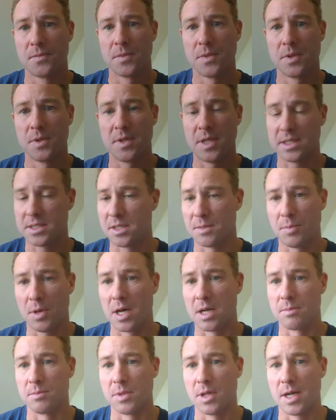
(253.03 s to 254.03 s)
And that's the
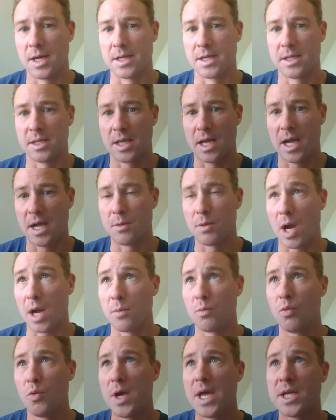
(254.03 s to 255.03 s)
bottom line. I
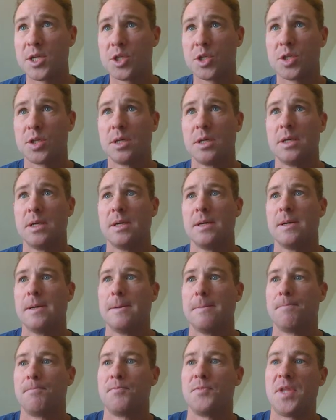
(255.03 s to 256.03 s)
wish
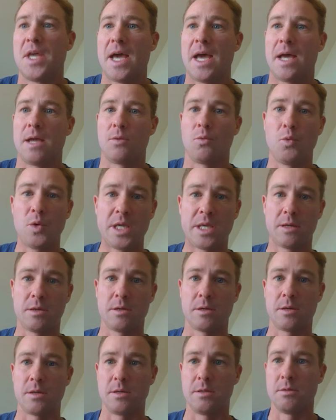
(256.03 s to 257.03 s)
that we
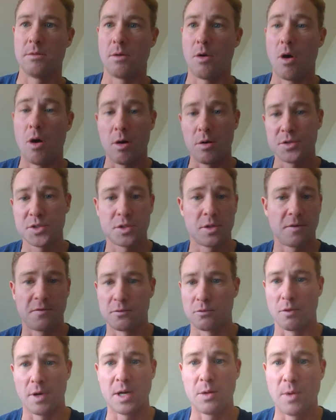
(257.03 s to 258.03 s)
could all surf
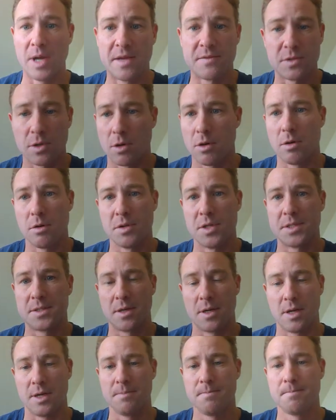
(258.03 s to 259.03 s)
great waves all the
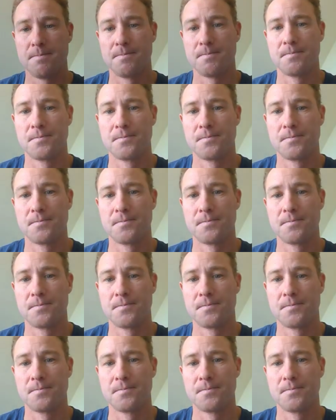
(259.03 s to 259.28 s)
time.